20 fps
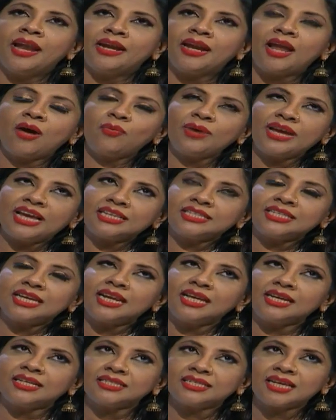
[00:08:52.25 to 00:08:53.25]
Now as an
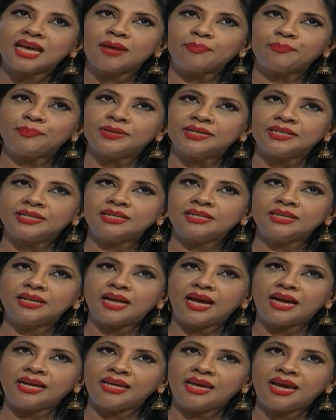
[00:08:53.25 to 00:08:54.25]
example,
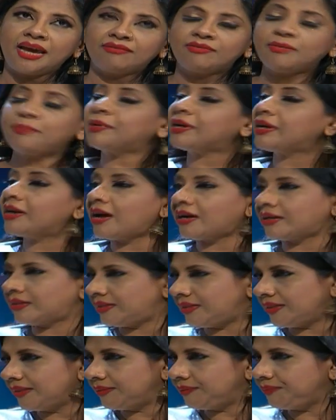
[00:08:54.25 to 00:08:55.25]
I have a
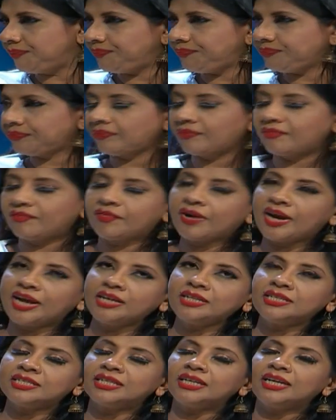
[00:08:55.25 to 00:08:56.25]
product.
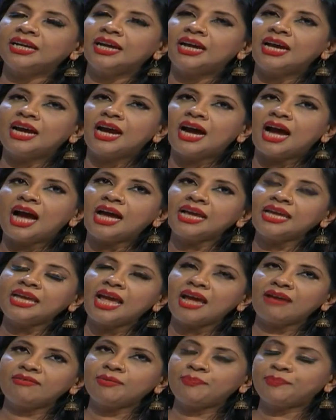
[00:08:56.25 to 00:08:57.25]
Right? I
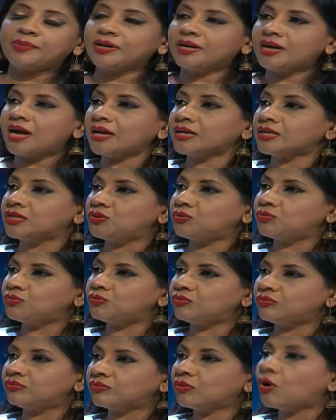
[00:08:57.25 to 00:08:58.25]
have a product,
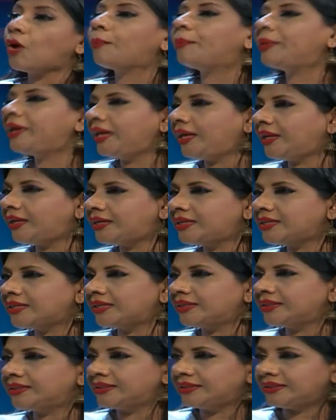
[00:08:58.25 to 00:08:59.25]
you copy it.
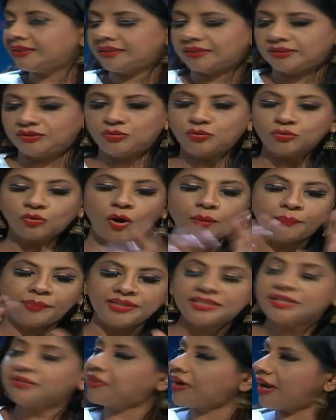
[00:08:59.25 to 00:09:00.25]
You copy
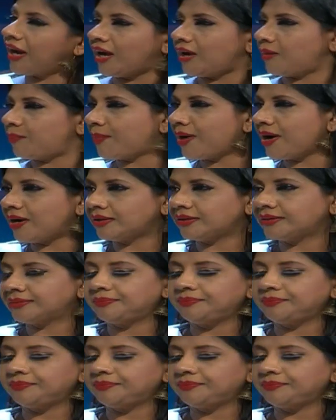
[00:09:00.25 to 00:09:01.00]
the trademark.